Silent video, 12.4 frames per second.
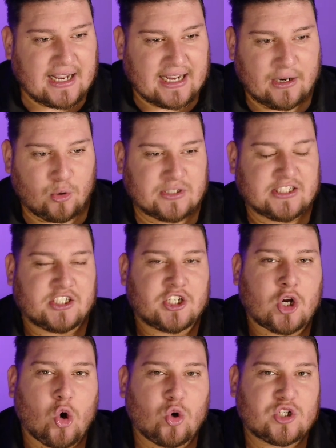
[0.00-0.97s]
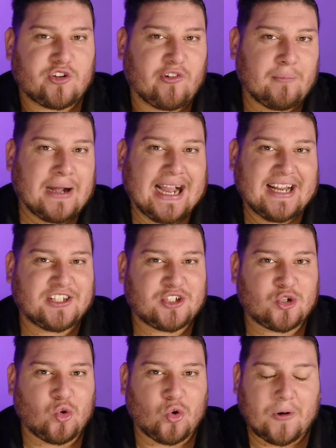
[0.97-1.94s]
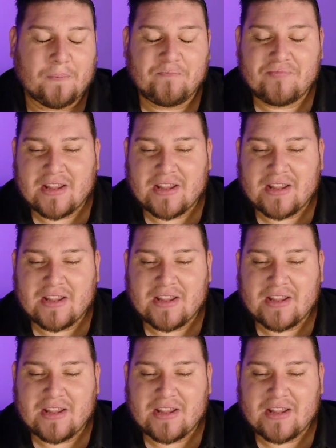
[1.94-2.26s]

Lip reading: It was his coach from high school.